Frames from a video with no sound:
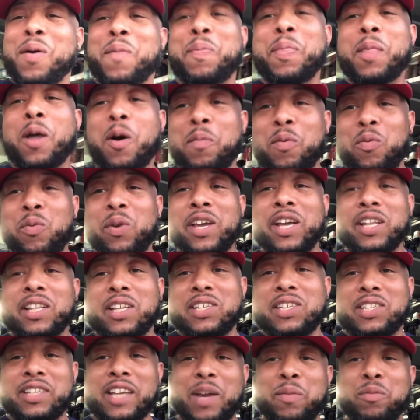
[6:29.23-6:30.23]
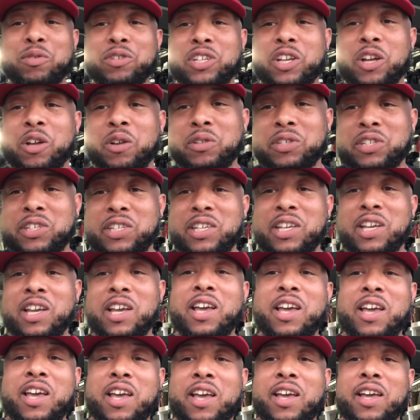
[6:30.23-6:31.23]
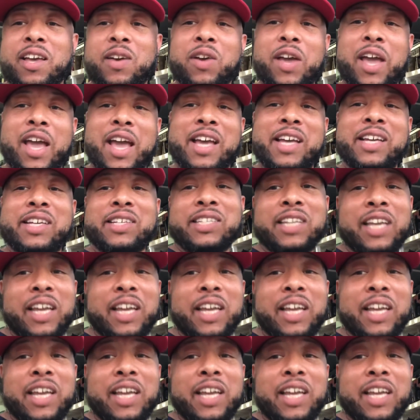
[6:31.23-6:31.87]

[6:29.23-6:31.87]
hoping we get the same results as